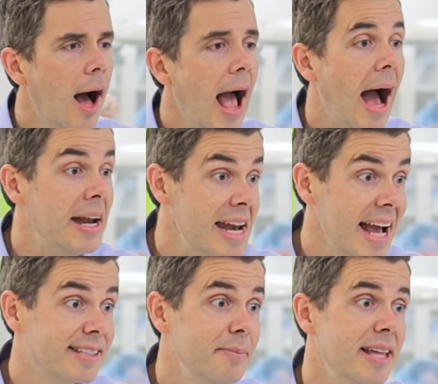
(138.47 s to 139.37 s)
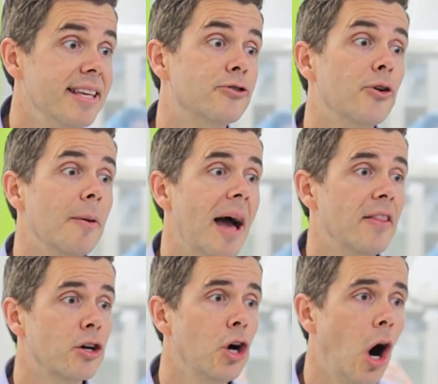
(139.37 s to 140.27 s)
Our next myth is talking about
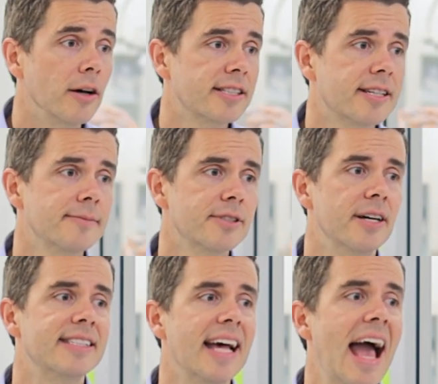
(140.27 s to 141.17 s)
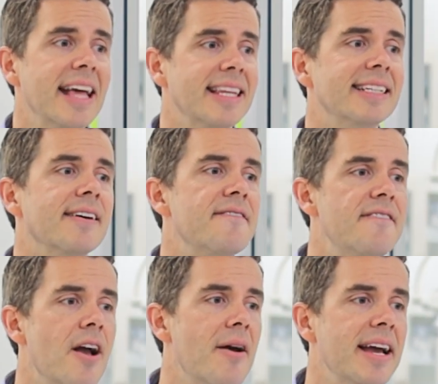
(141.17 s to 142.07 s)
the cost. So saying that it's a
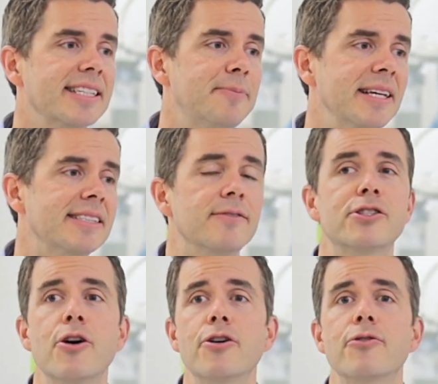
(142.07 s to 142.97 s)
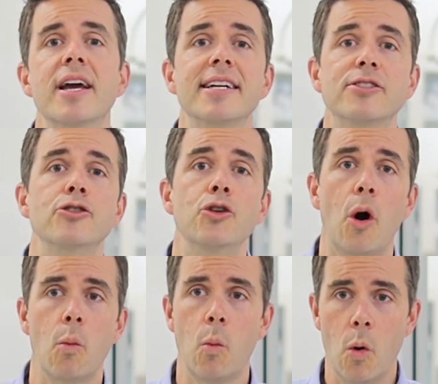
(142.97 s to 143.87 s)
very expensive surgery and it's
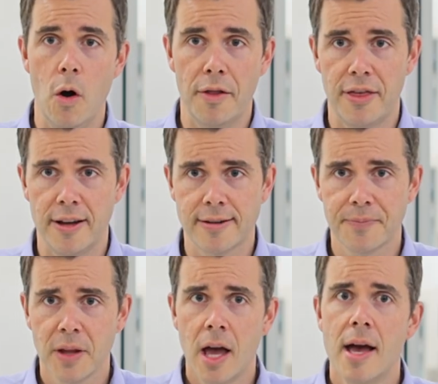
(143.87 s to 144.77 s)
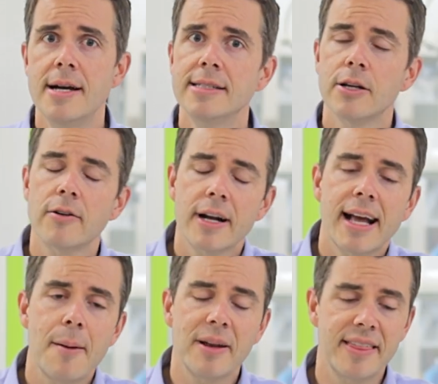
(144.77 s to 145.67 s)
not worth it. So I've got a
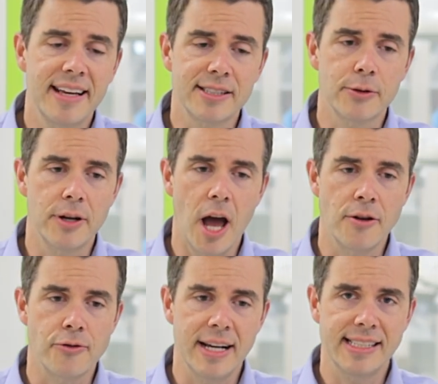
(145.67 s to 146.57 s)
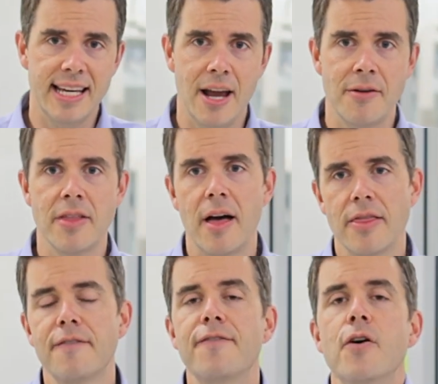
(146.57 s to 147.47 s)
couple of things to address here. And
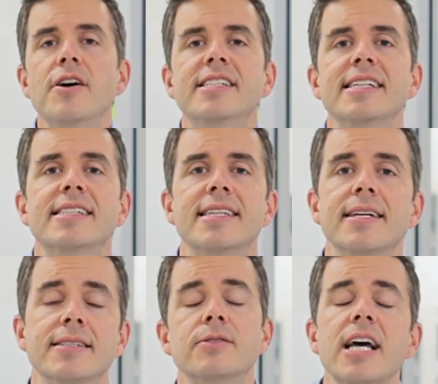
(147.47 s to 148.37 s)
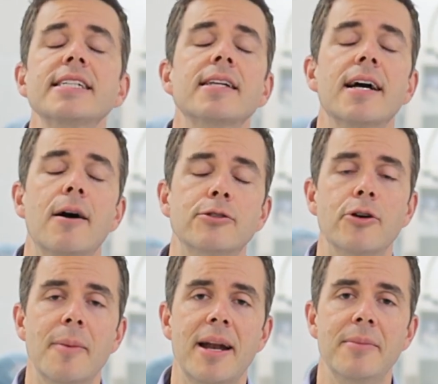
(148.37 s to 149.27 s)
the first is that, just like I was
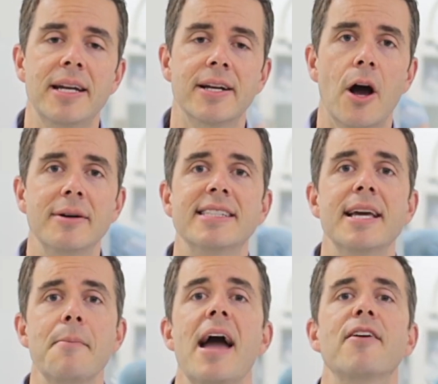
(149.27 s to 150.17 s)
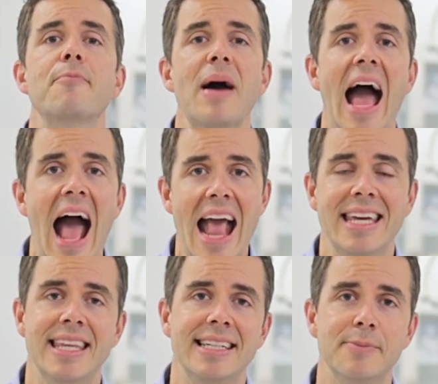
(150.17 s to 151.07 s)
talking about a minute ago, is the amount of
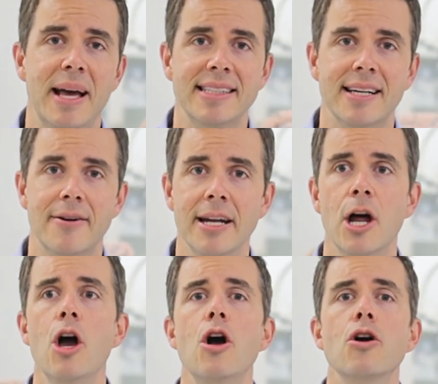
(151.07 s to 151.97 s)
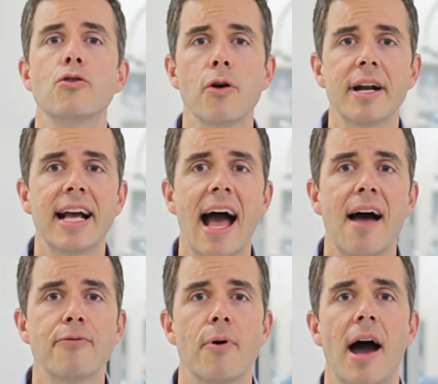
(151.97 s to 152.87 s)
pain these pets are in. Chronic
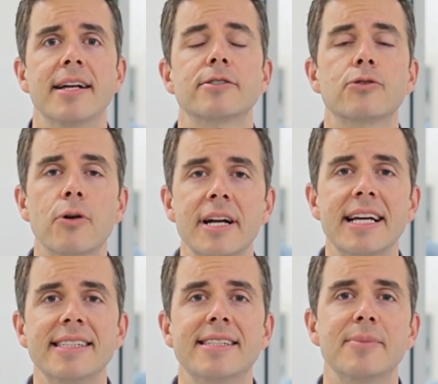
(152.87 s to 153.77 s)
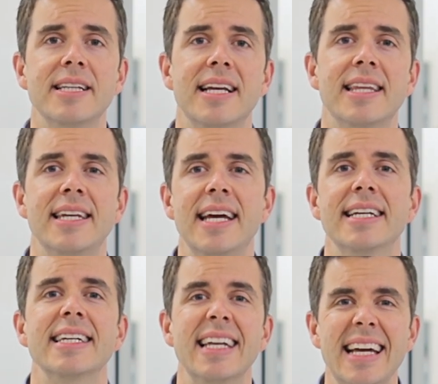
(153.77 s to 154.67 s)
arthritis, chronic instability in the knee
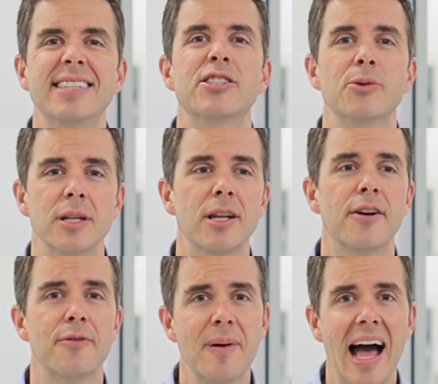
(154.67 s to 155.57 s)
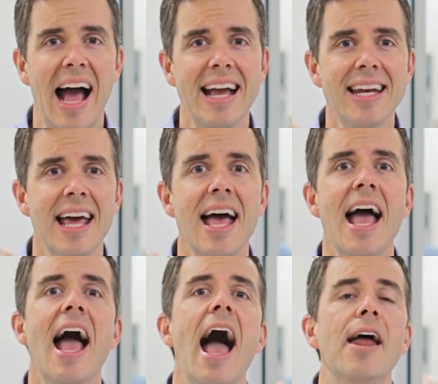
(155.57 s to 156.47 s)
leads to a lot of pain.
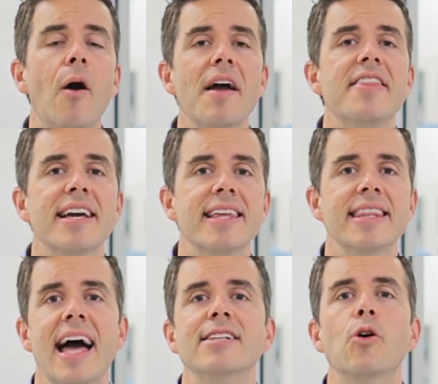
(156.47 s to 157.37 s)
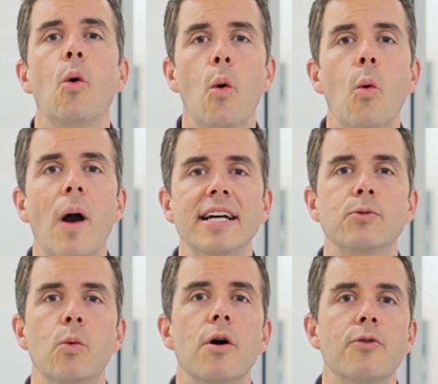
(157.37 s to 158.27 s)
And I think that that's
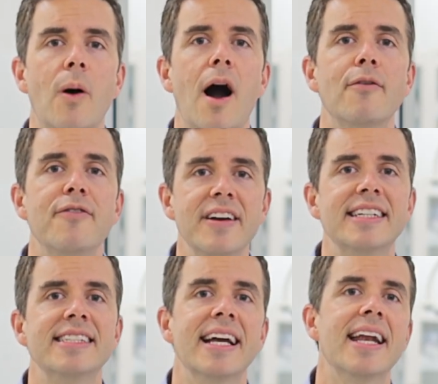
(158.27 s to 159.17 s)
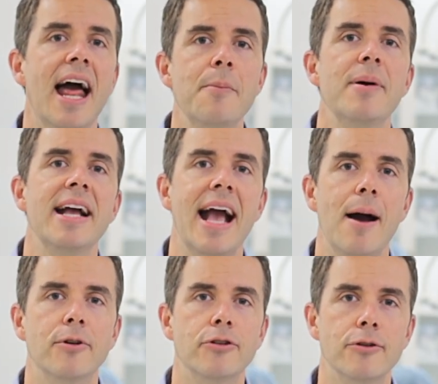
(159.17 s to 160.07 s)
always worthwhile fixing and being
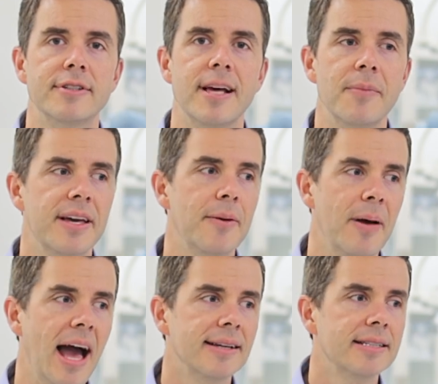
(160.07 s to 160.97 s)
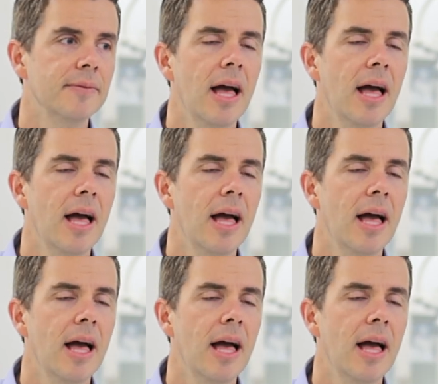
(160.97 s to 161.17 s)
able to do something about.